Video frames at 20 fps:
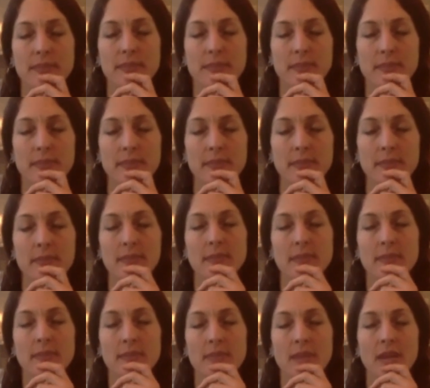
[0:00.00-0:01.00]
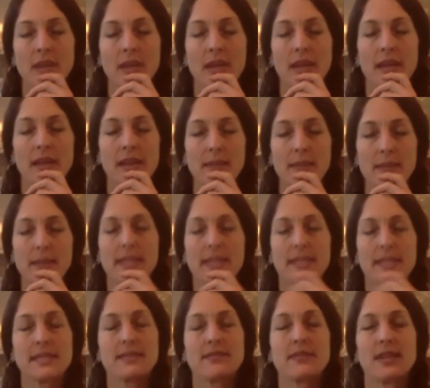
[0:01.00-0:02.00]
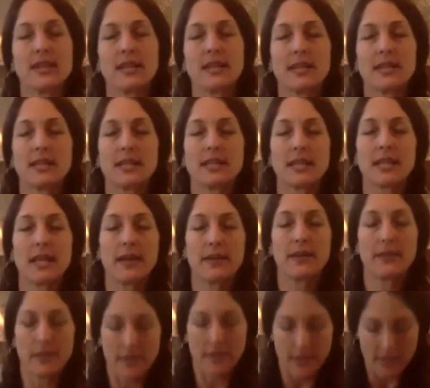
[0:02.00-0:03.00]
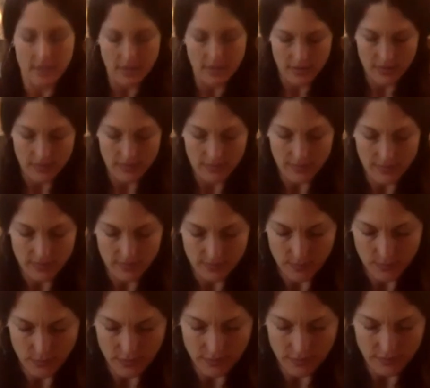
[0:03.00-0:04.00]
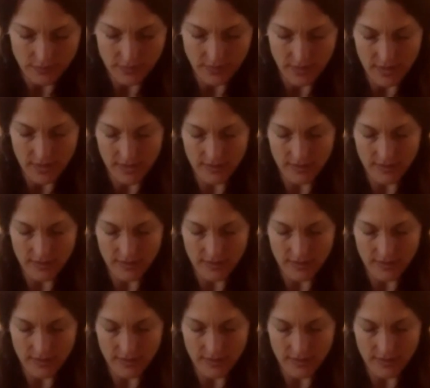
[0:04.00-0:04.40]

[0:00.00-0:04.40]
Let me just feel into that really briefly.